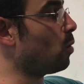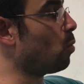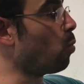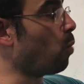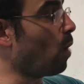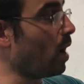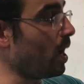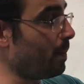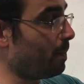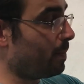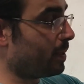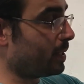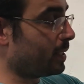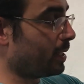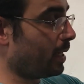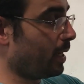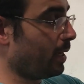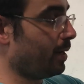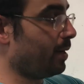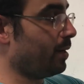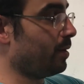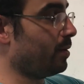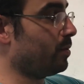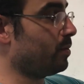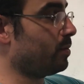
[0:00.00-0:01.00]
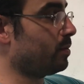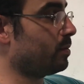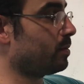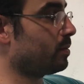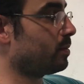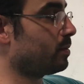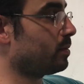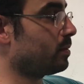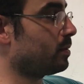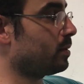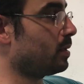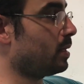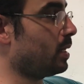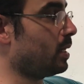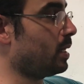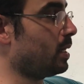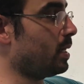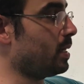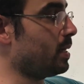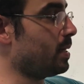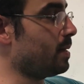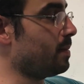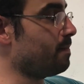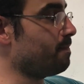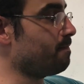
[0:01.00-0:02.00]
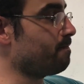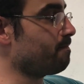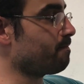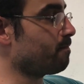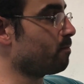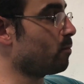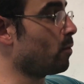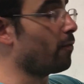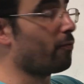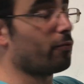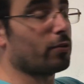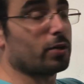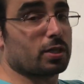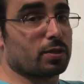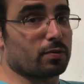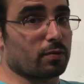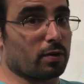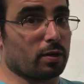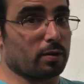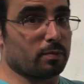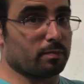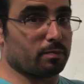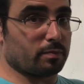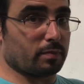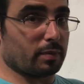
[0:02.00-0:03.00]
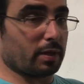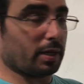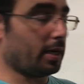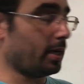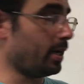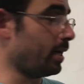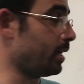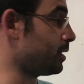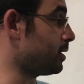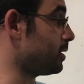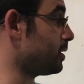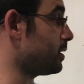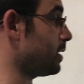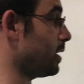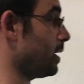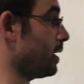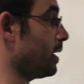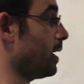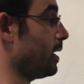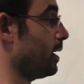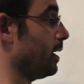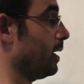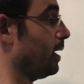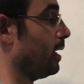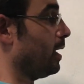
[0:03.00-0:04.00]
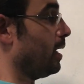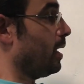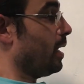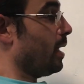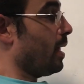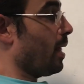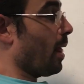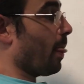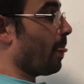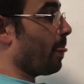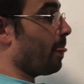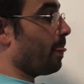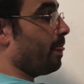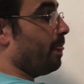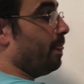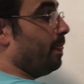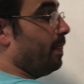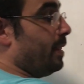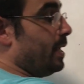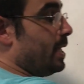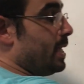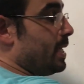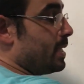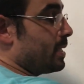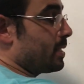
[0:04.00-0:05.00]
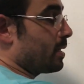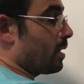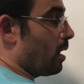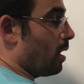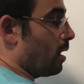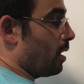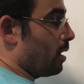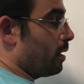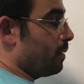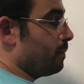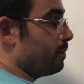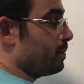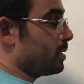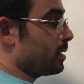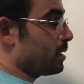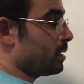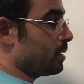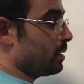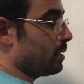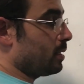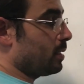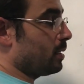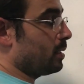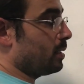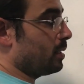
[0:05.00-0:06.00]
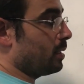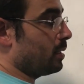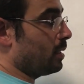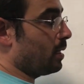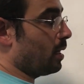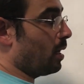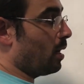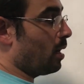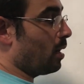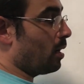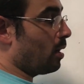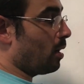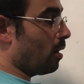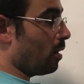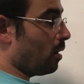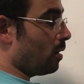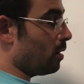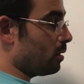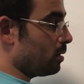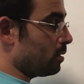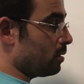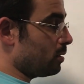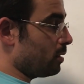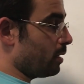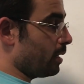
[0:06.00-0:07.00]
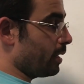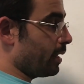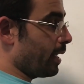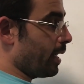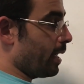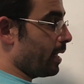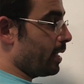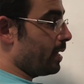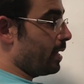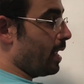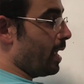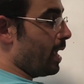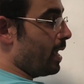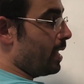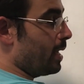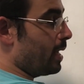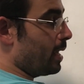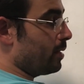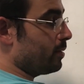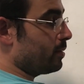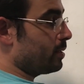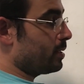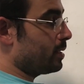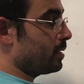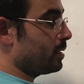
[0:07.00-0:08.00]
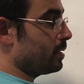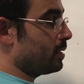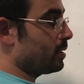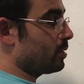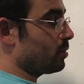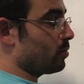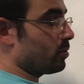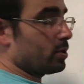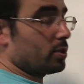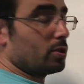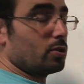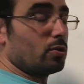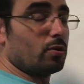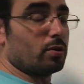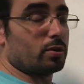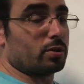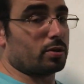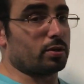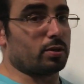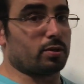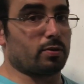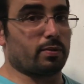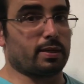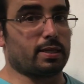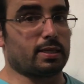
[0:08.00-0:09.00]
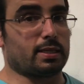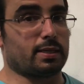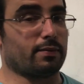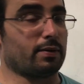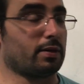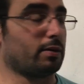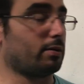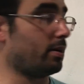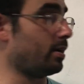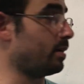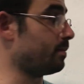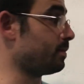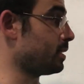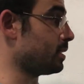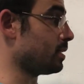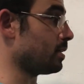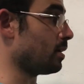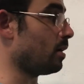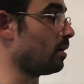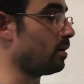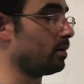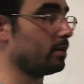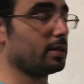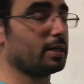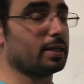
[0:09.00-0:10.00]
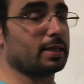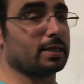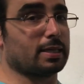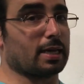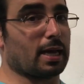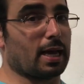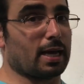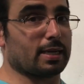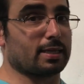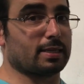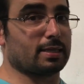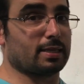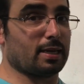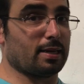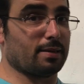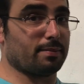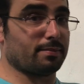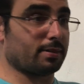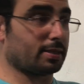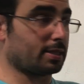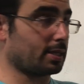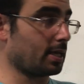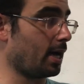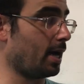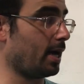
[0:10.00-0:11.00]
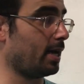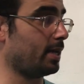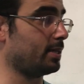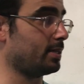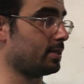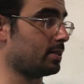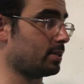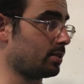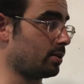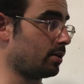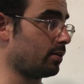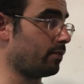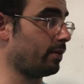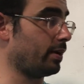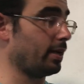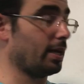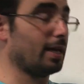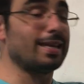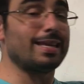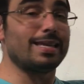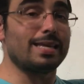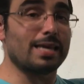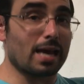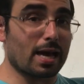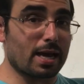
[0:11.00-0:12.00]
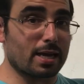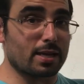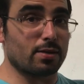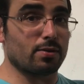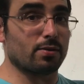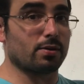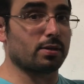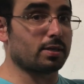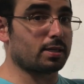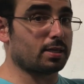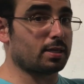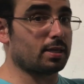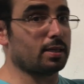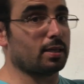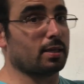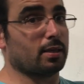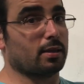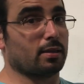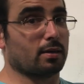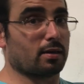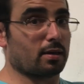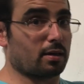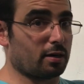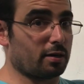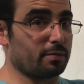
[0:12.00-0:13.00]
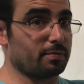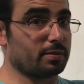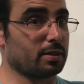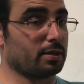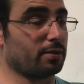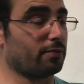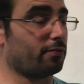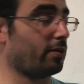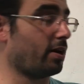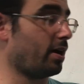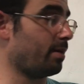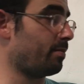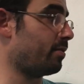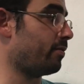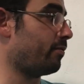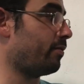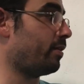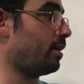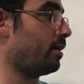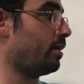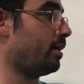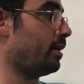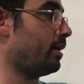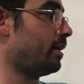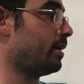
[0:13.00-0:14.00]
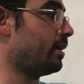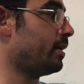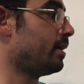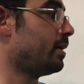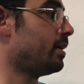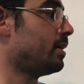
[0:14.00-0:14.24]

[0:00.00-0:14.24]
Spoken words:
a white potato, I should say again, these carbs are all, again, 8 ounces or 227 grams. It's all the exact same size serving, and yet you can see that the carbs and the fiber vary.